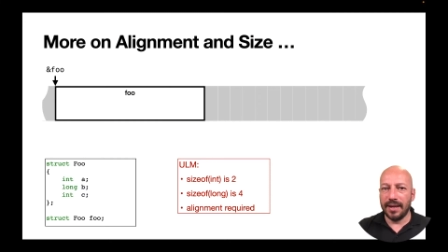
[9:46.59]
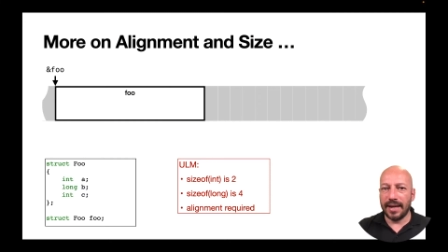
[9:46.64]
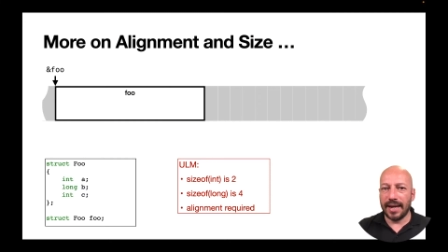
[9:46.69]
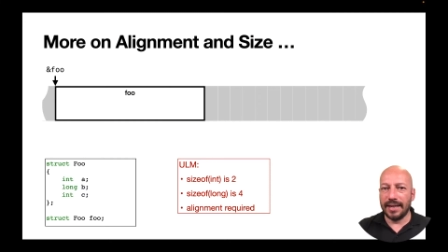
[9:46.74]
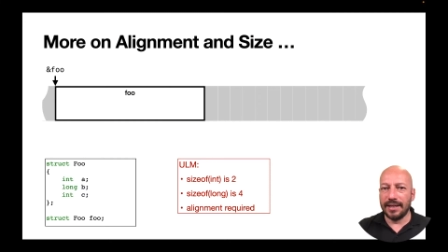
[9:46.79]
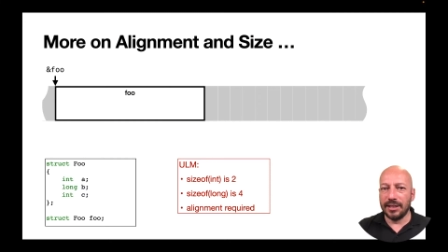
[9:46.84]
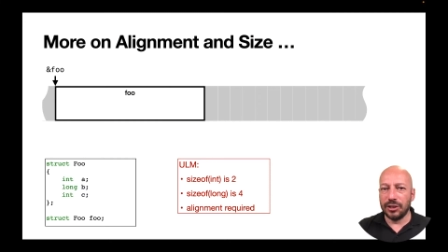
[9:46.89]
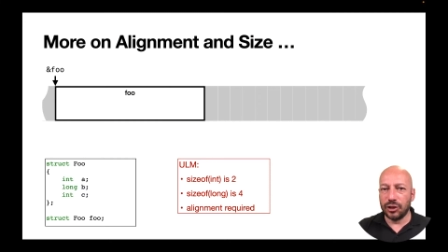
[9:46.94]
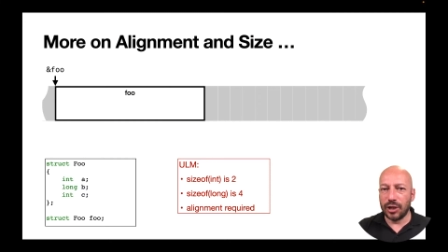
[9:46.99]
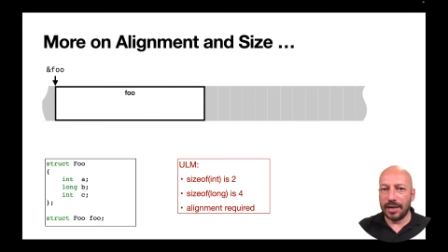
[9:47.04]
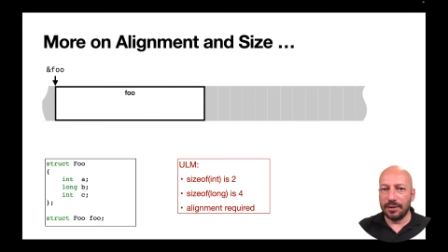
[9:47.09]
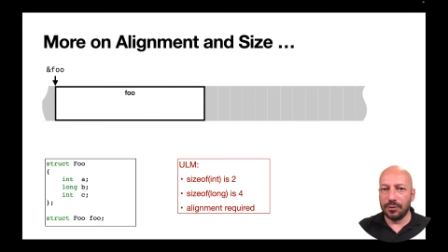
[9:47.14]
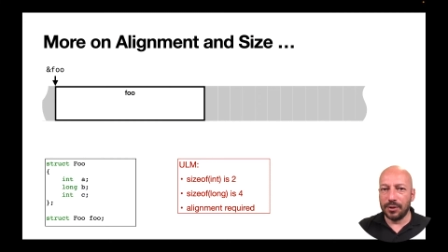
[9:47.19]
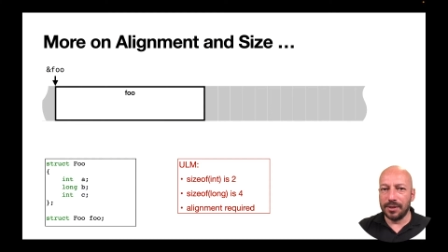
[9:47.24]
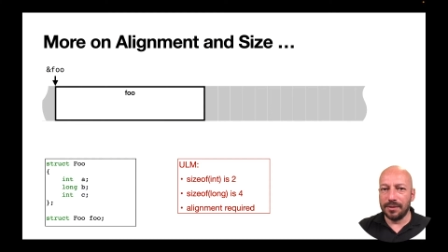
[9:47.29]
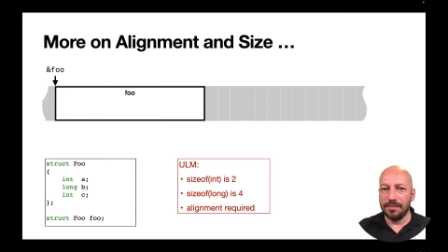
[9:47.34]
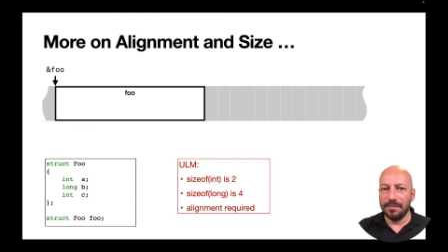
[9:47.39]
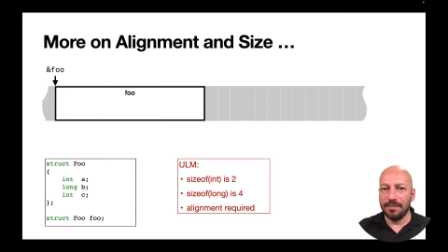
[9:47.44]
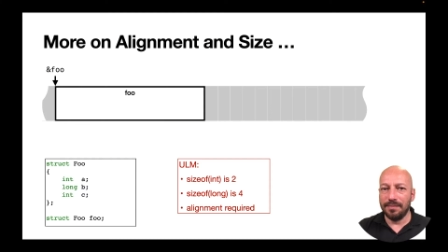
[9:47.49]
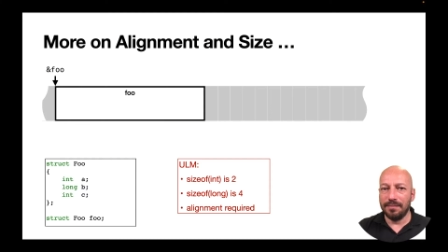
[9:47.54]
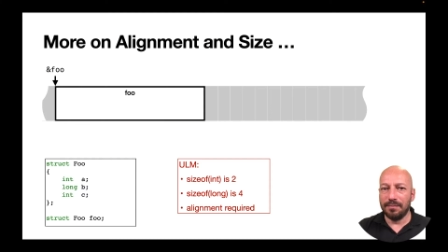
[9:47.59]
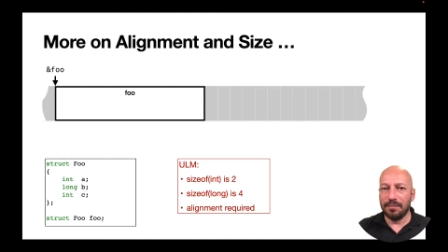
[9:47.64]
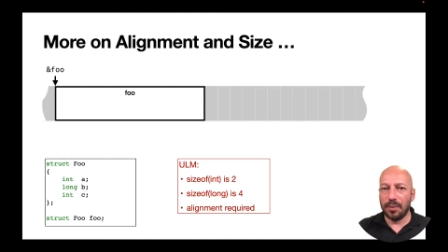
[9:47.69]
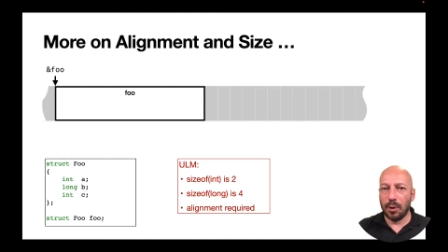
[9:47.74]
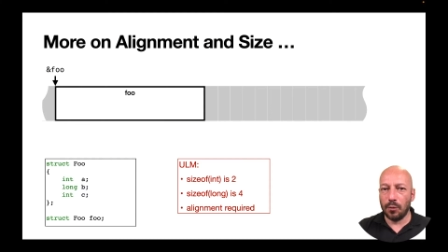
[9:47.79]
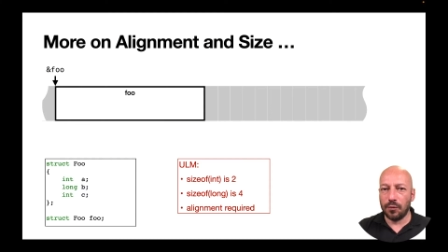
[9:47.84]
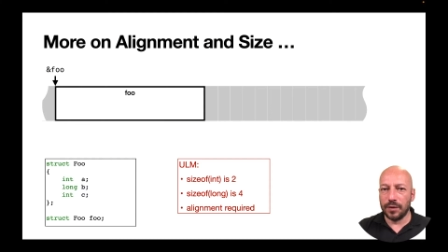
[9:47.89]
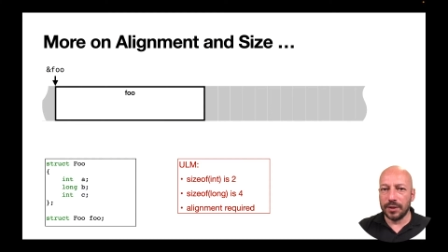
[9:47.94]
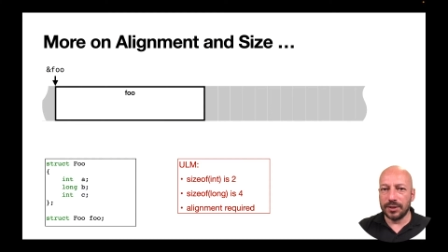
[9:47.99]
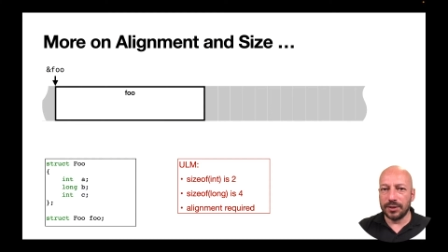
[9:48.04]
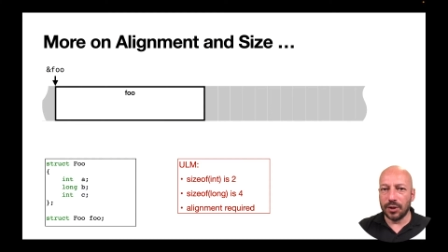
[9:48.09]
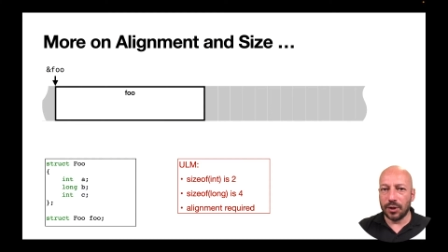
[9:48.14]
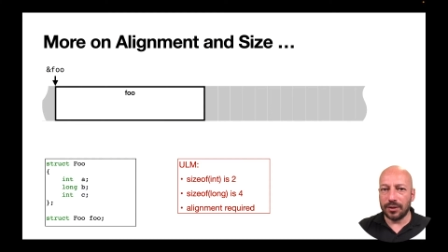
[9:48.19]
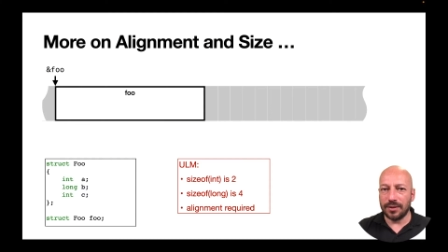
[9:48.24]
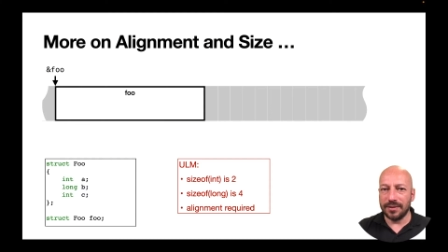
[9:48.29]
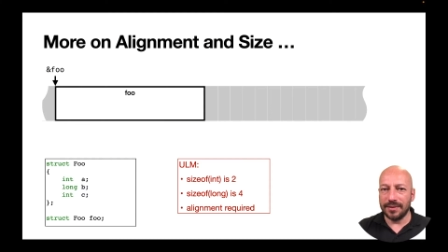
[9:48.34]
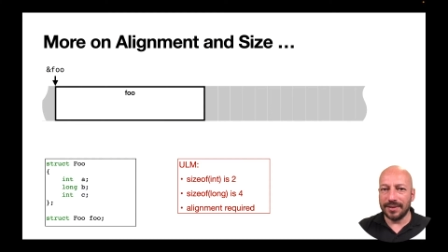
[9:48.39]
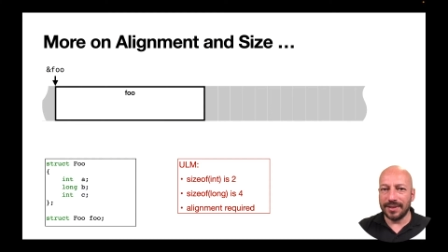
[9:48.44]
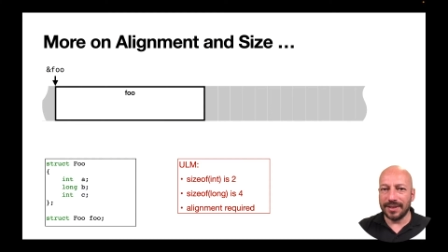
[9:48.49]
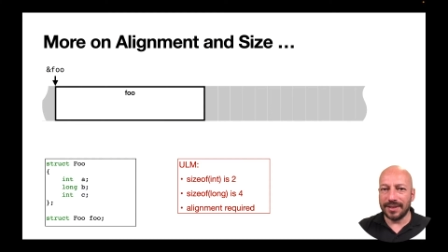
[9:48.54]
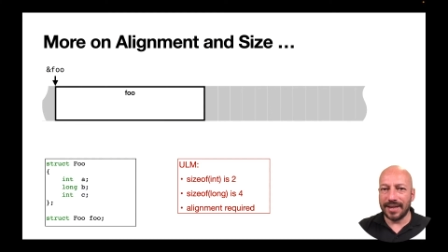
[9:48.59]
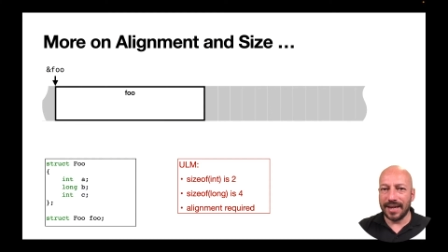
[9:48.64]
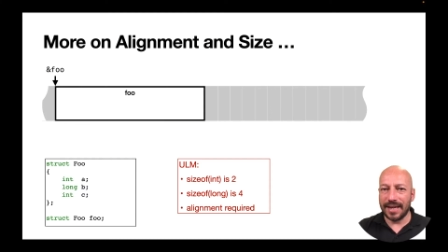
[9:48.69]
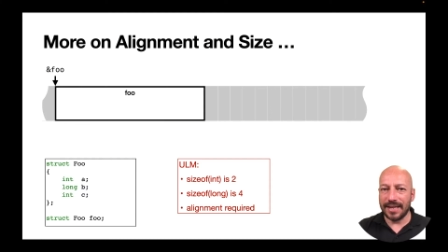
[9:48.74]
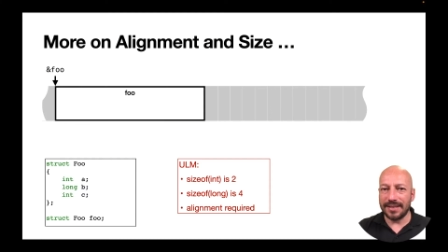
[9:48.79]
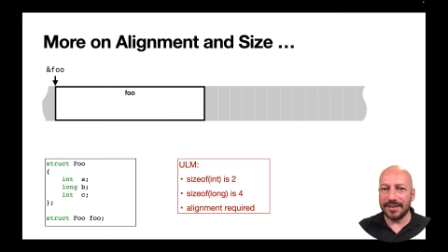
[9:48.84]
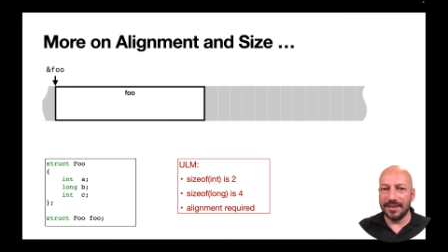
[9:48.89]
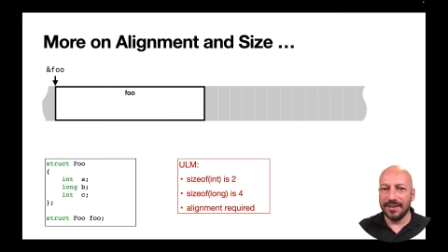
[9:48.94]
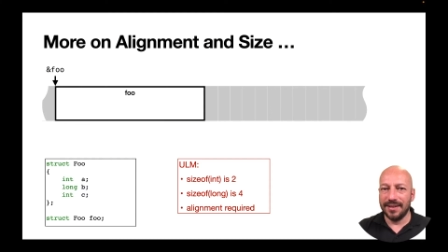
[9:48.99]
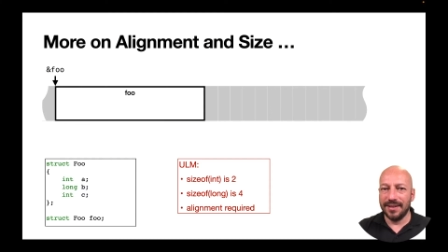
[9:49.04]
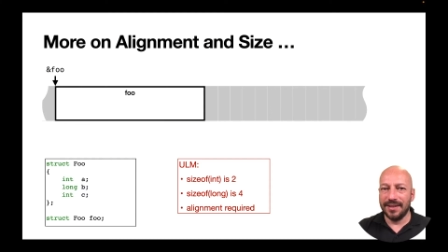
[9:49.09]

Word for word: And in general, both is not the case.